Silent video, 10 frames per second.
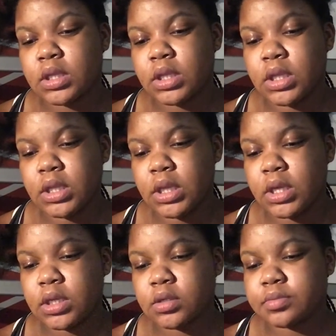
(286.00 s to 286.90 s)

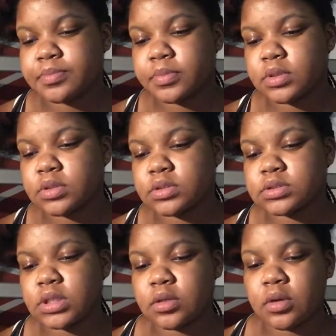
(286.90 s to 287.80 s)
yeah,
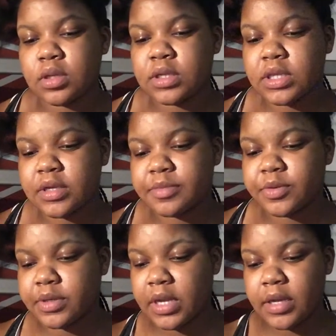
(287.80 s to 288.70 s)
so only thing I'm
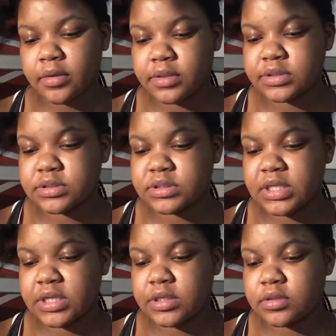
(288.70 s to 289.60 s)
doing now is
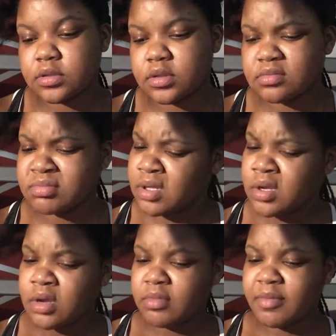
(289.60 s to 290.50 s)
taking the
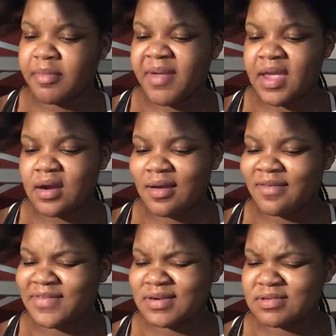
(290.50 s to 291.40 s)
rubber band
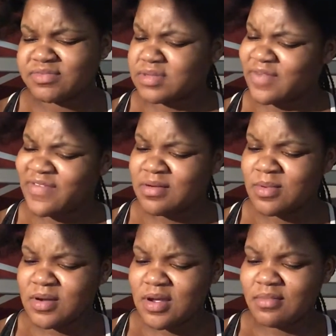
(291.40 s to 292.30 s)
off. If it
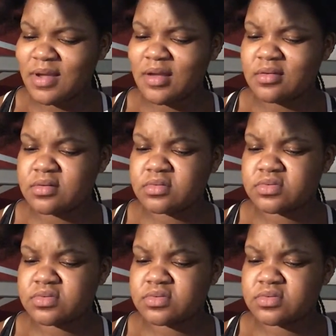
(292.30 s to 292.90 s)
will come out.